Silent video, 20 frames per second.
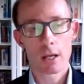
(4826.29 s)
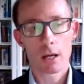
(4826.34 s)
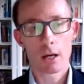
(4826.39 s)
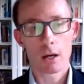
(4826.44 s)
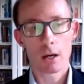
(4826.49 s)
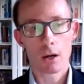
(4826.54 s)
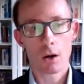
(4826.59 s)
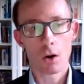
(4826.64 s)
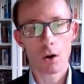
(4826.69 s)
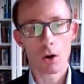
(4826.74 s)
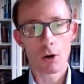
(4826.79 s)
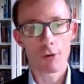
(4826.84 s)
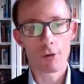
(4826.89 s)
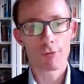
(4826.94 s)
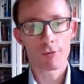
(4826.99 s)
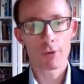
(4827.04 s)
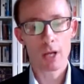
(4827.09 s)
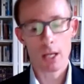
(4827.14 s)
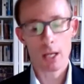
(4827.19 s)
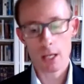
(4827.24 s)

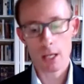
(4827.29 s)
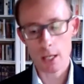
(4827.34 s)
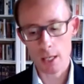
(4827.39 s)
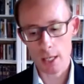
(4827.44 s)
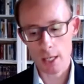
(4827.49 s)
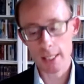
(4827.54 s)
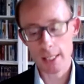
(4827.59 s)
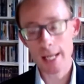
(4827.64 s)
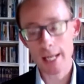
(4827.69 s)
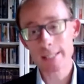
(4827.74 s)
of an